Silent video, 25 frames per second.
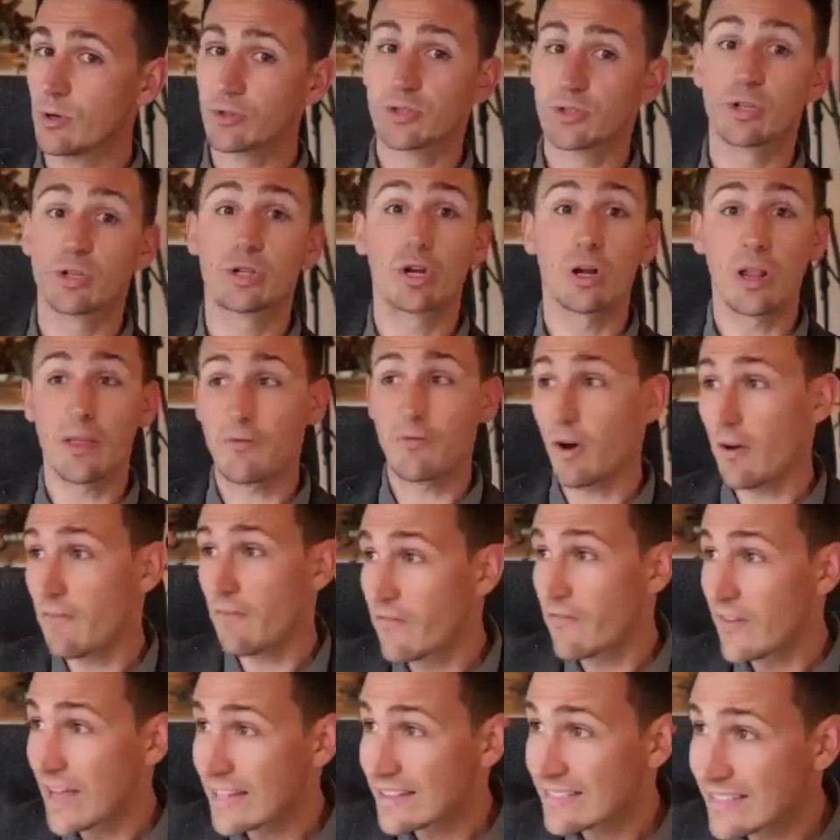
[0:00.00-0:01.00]
to deliver a
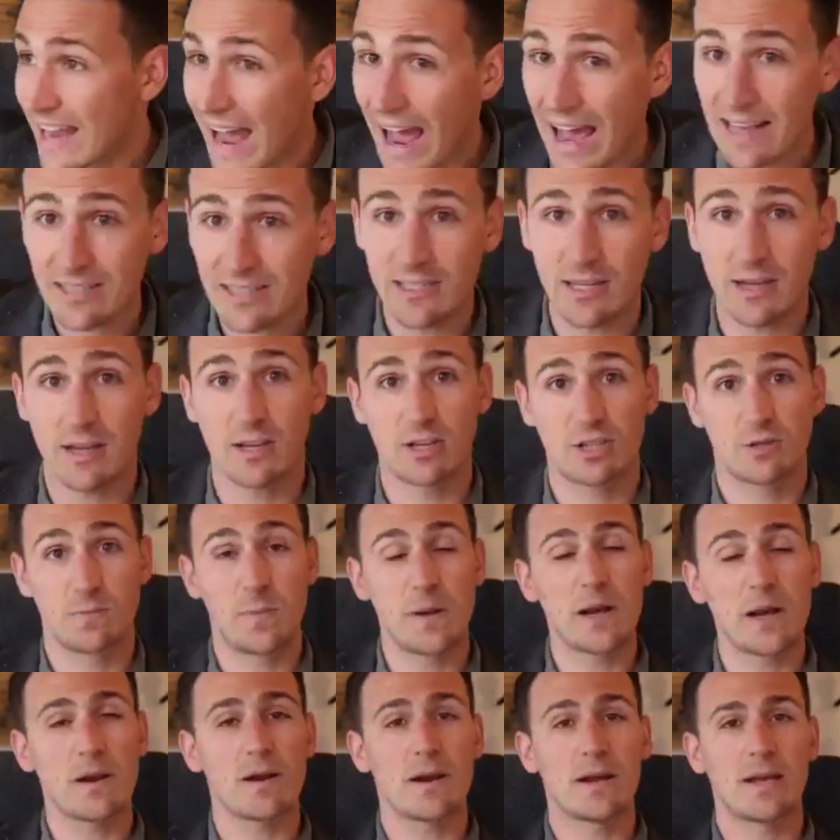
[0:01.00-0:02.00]
fantastic
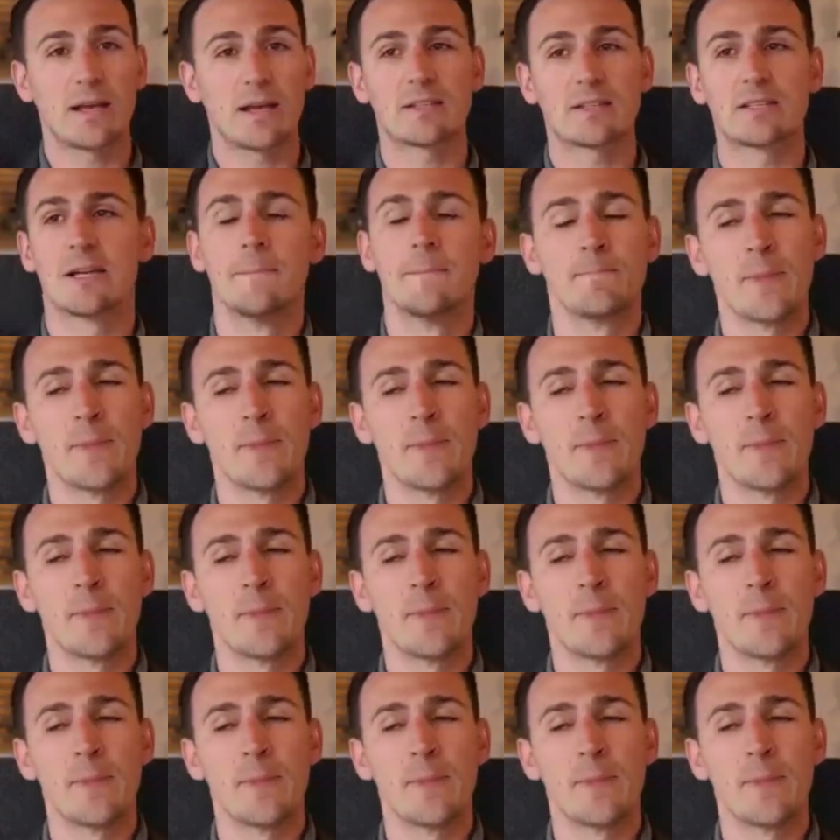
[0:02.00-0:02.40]
experience.